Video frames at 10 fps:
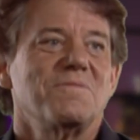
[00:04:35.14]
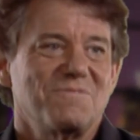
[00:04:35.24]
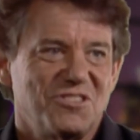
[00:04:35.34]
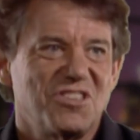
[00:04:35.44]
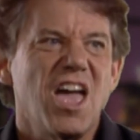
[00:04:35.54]

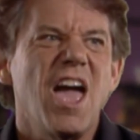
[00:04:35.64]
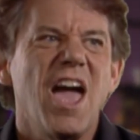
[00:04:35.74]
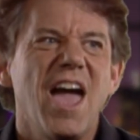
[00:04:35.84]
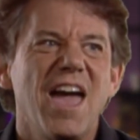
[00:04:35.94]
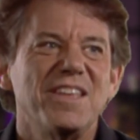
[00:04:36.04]

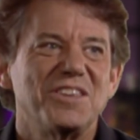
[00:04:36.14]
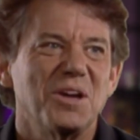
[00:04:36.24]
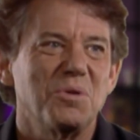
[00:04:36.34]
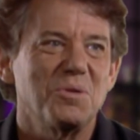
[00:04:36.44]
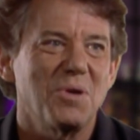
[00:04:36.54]
Stay
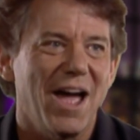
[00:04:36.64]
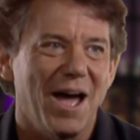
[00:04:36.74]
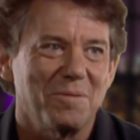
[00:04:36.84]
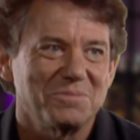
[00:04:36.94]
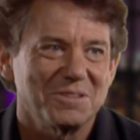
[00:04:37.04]
till we
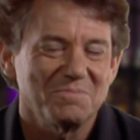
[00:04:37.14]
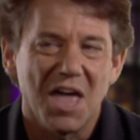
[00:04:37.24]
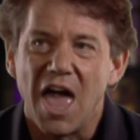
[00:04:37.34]
wrapped.